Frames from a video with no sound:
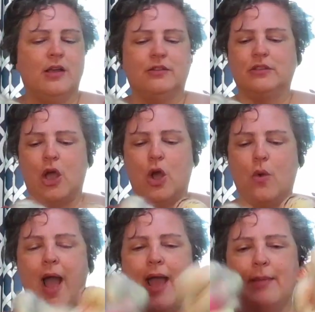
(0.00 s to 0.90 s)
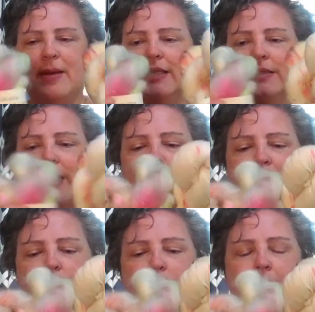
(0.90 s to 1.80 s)
So I picked this up
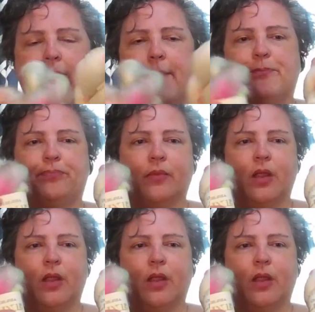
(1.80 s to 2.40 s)
right away.